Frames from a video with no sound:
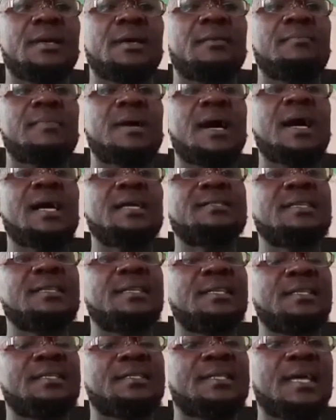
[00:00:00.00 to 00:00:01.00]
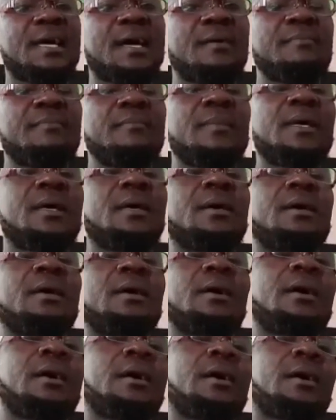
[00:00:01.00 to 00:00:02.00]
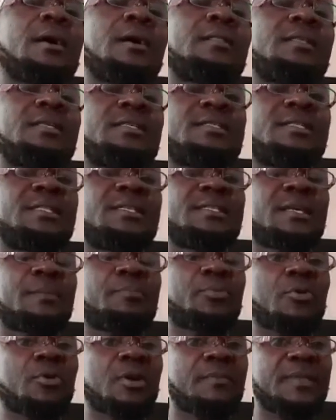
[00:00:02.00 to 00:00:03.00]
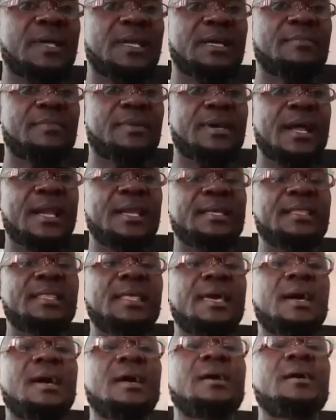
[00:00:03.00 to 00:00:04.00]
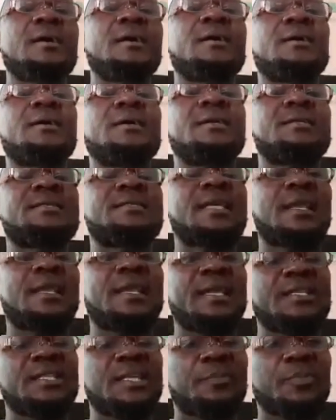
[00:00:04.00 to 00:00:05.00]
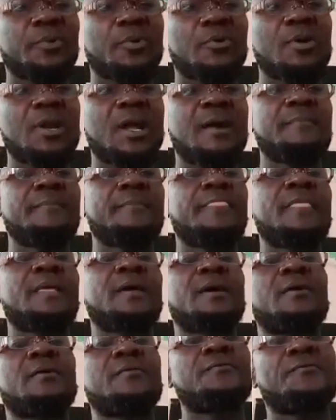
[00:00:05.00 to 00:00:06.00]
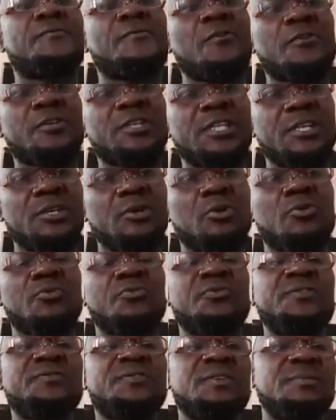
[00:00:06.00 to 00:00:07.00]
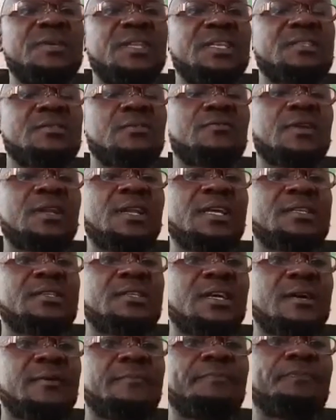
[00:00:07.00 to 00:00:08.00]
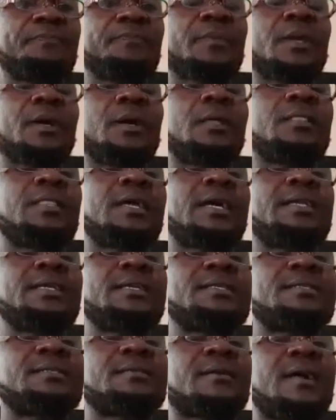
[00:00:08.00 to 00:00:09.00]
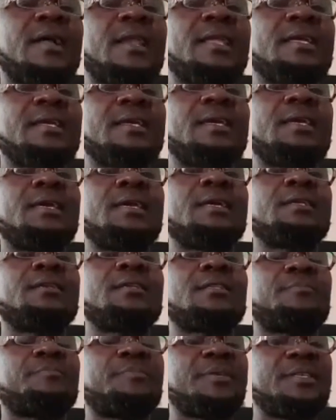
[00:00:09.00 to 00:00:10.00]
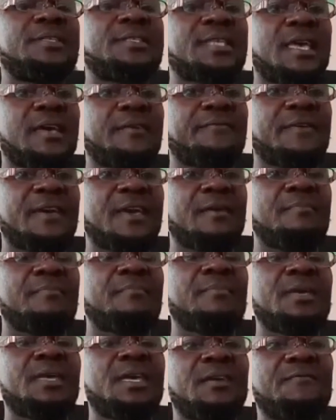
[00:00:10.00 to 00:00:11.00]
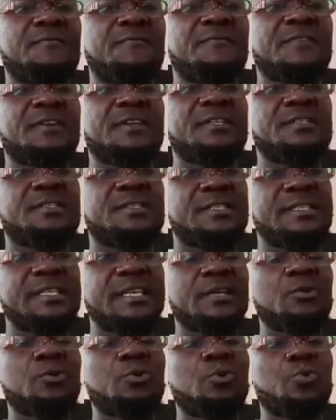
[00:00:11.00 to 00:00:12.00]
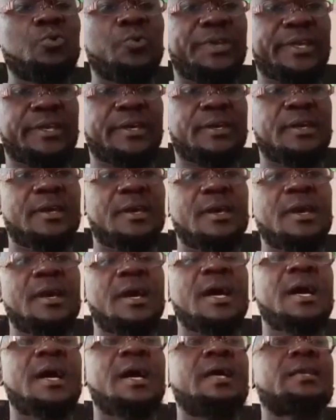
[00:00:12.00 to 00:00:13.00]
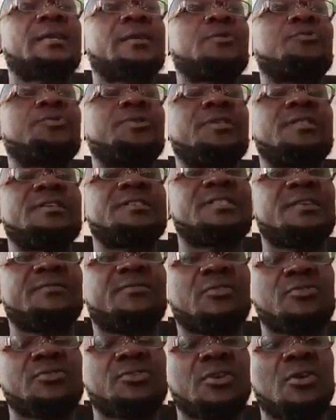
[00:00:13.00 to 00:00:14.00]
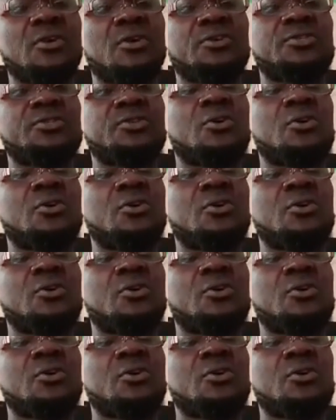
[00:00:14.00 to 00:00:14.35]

Mahasinil Islam. Uh, this, this is a program that I'm running there. It's a lecture program, 40 or 50 minutes of a lecture that is running in Peace FM every single week and with several slots